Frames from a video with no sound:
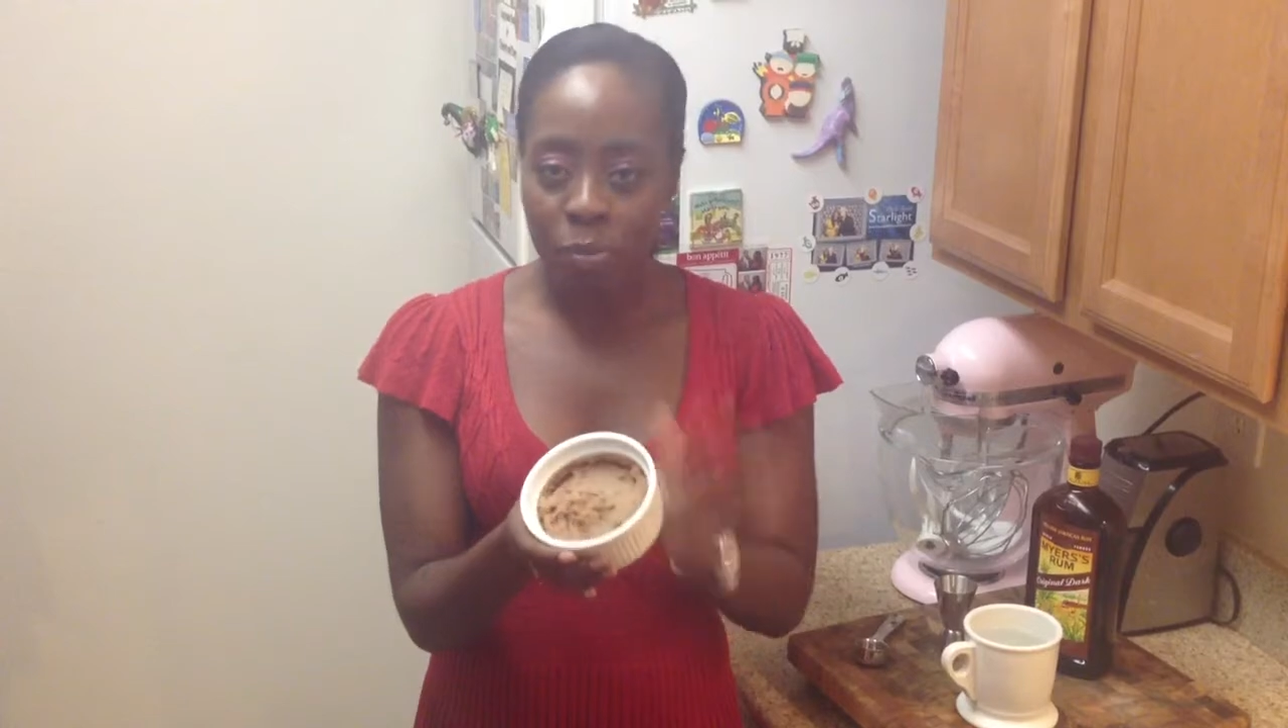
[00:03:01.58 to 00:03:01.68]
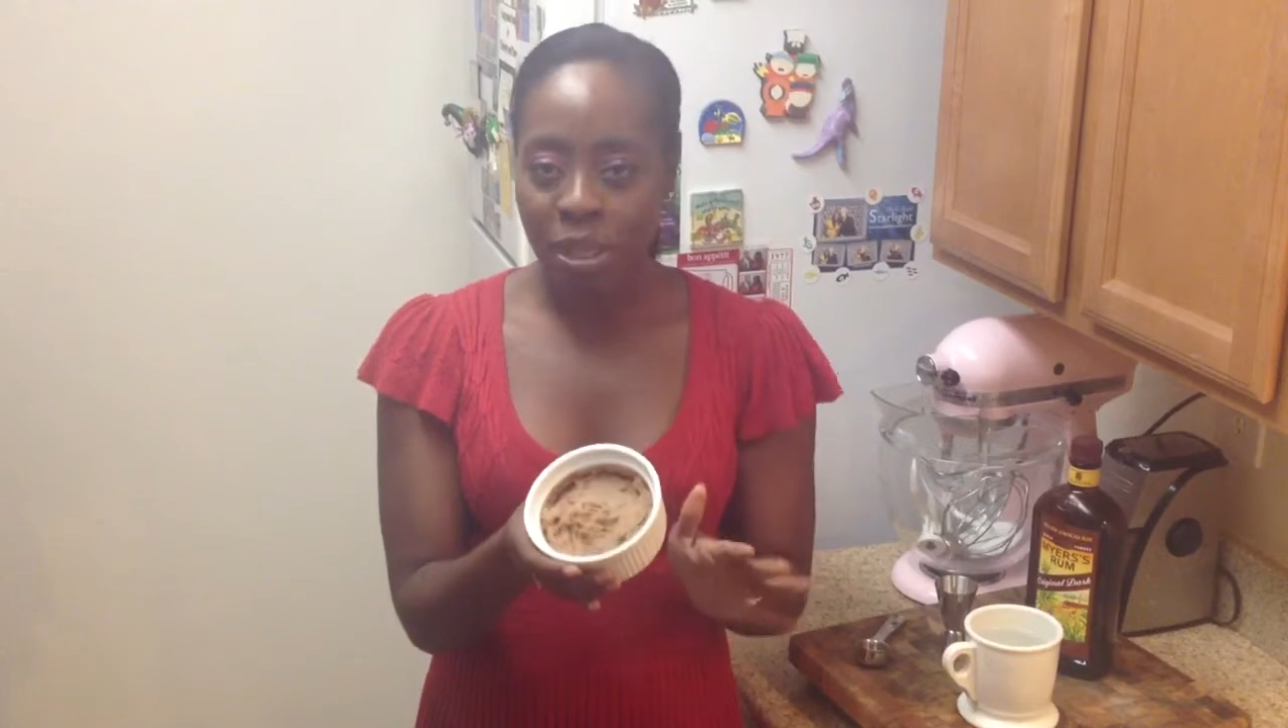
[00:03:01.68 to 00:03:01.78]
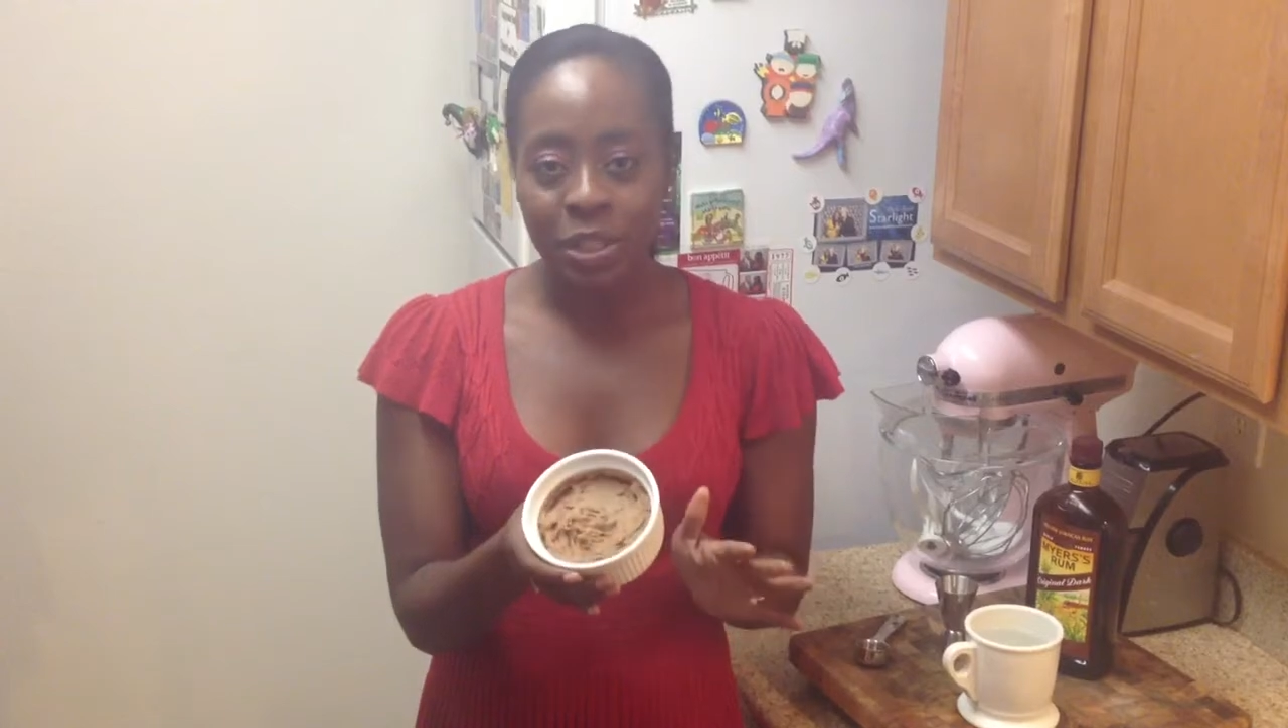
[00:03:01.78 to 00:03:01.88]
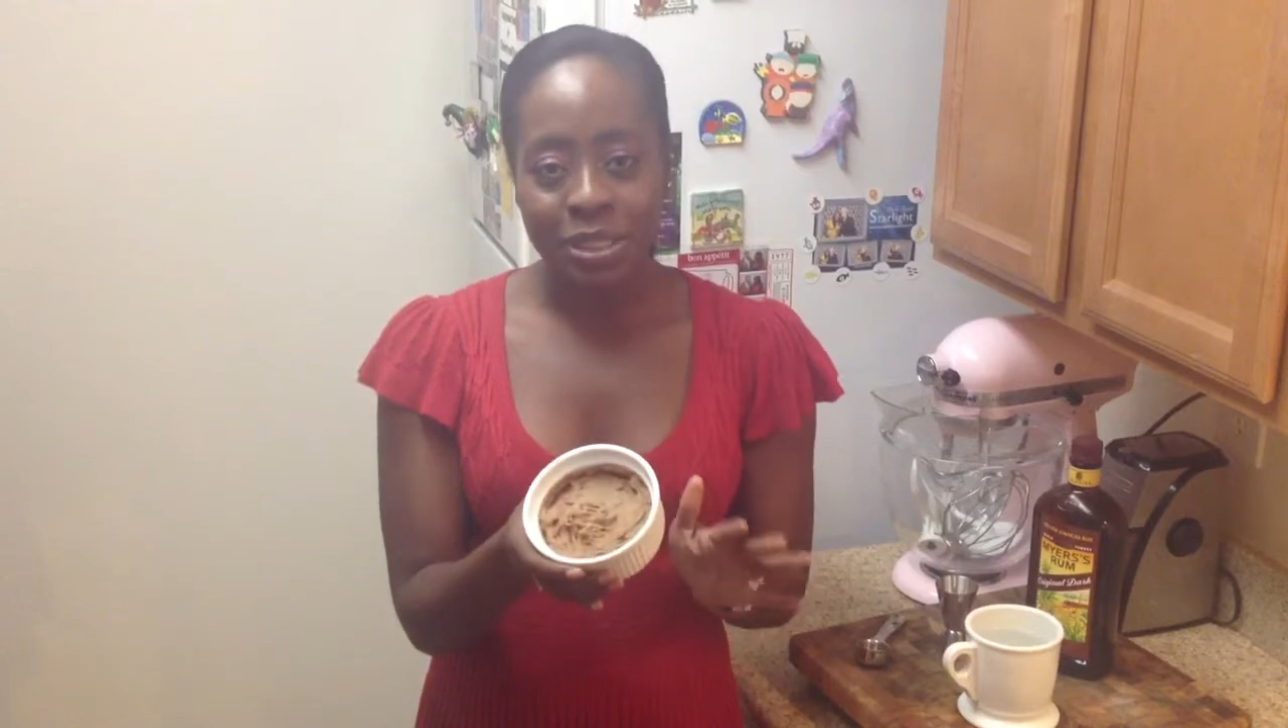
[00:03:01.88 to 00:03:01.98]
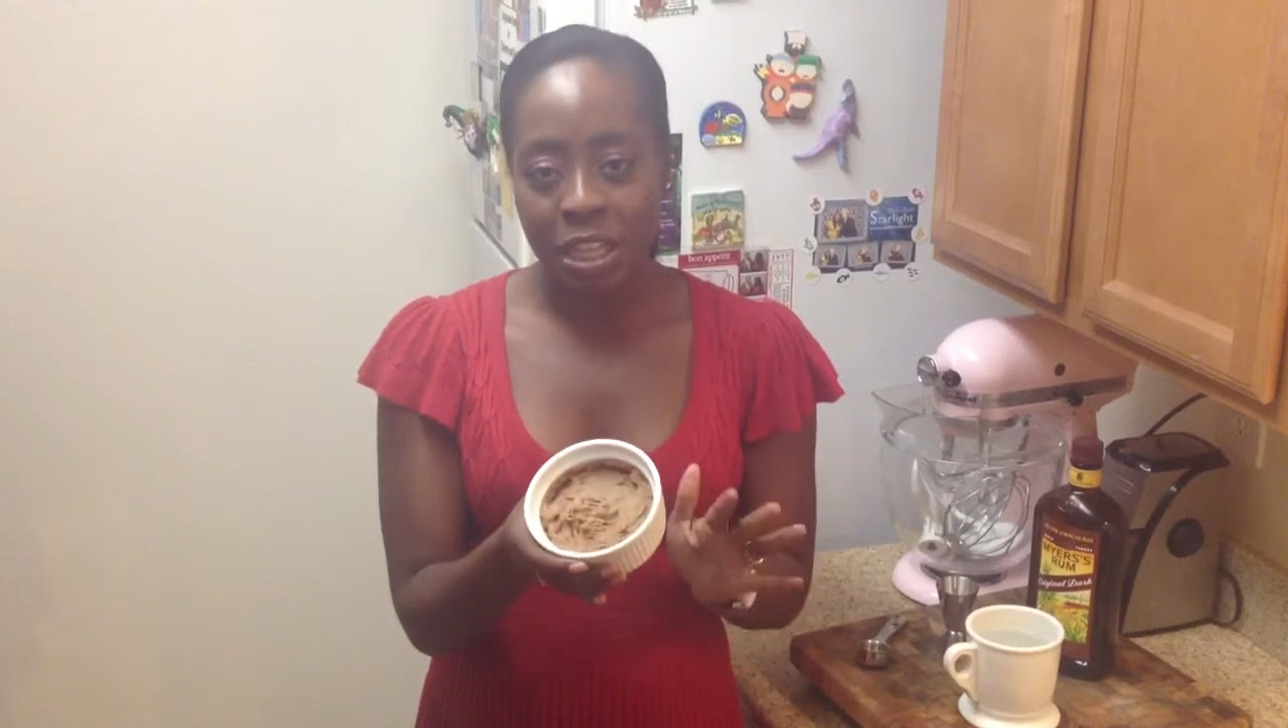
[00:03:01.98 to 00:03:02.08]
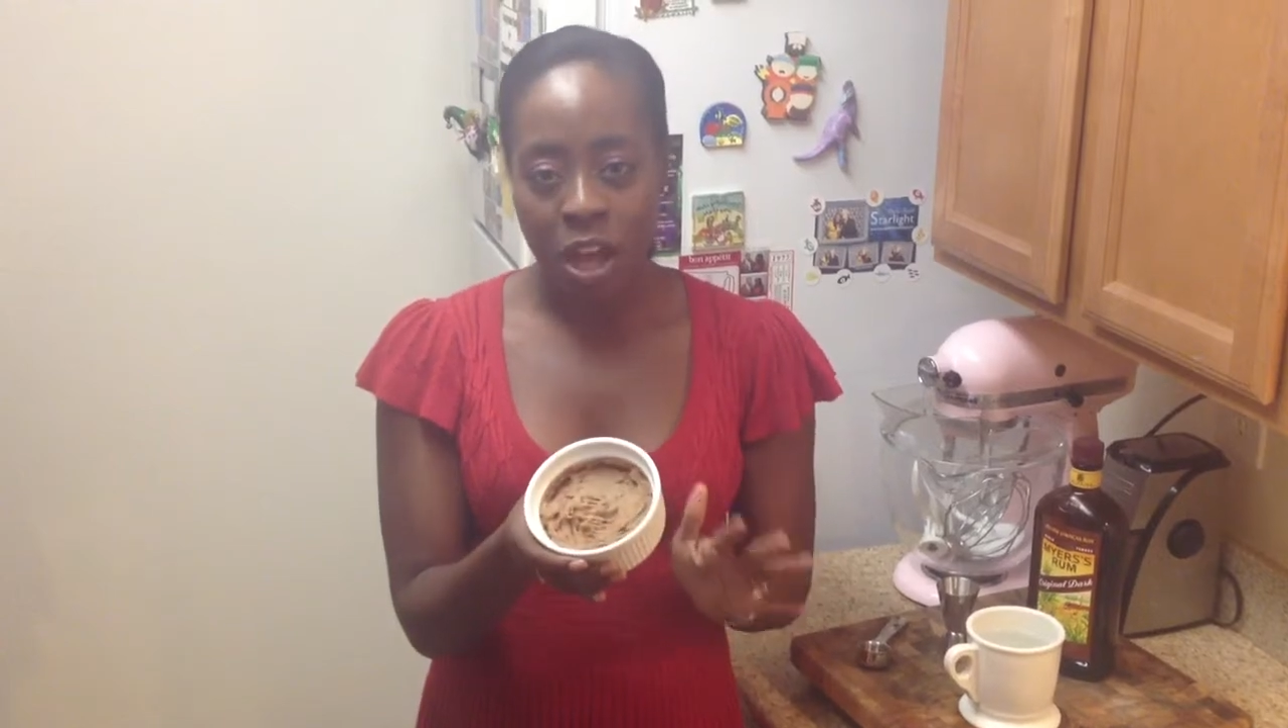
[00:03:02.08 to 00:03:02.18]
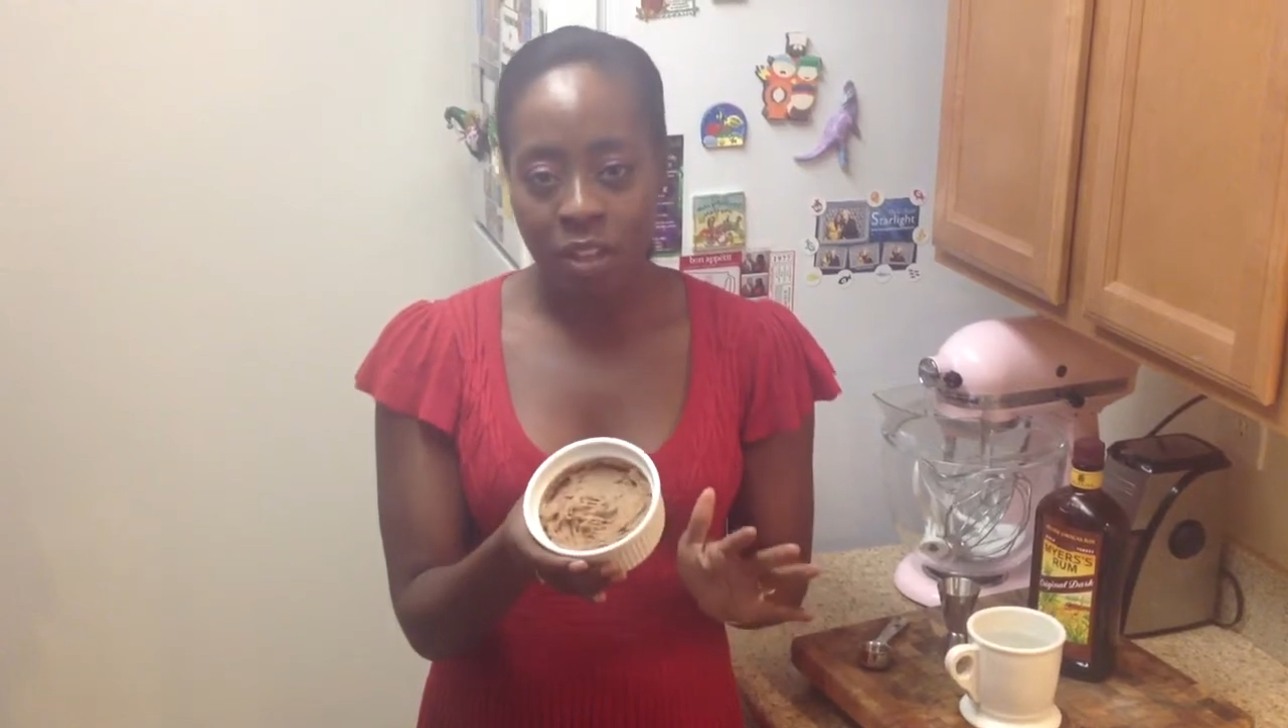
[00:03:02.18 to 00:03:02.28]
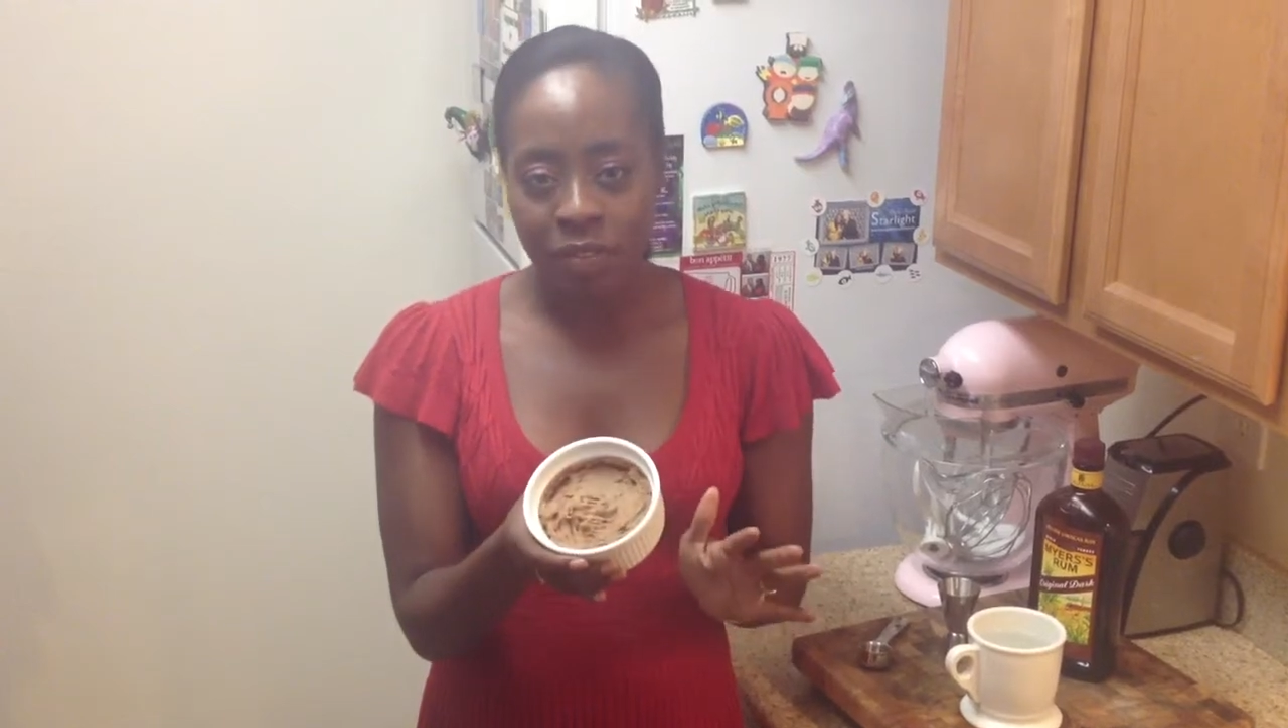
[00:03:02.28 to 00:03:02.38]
be using all of